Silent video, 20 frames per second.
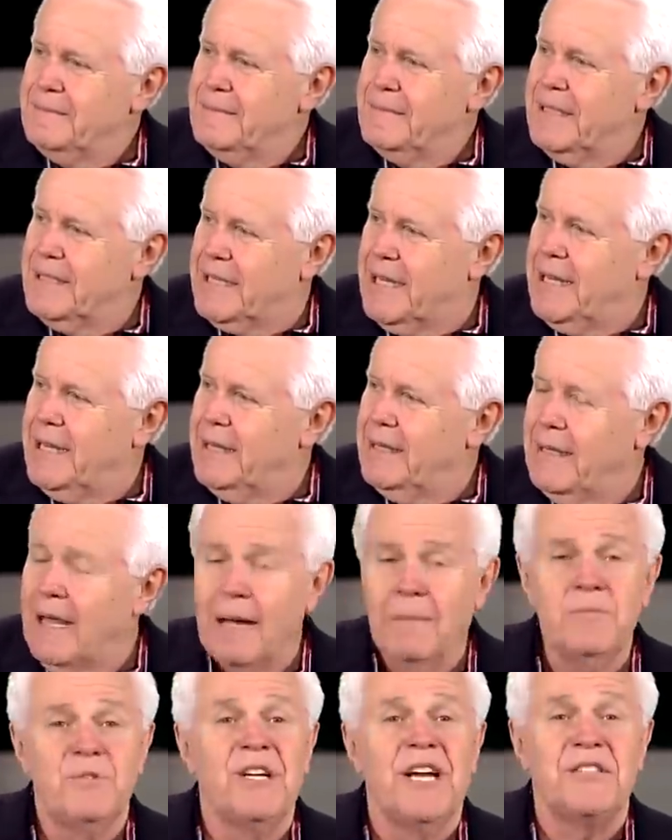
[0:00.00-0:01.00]
You see,
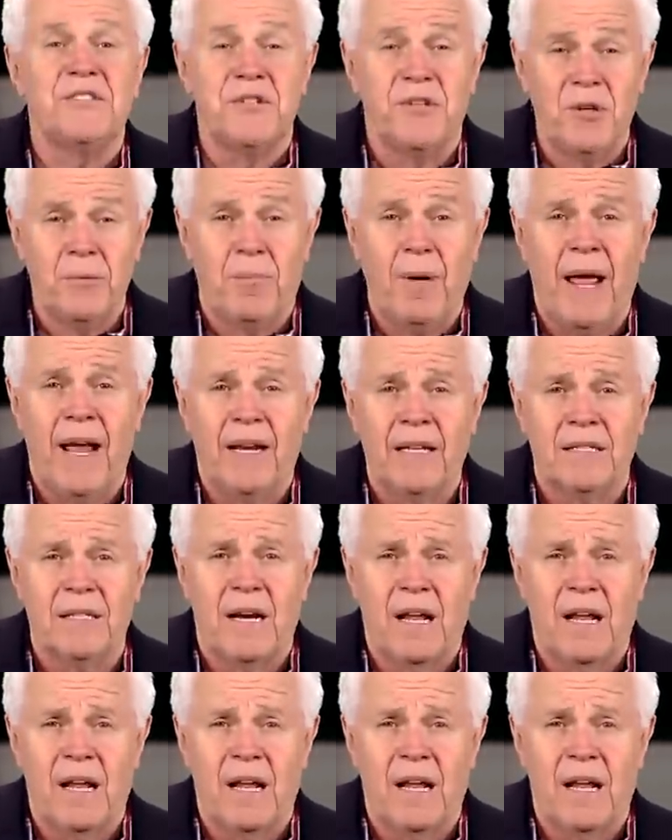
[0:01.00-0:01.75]
I'm Jesse Duplantis,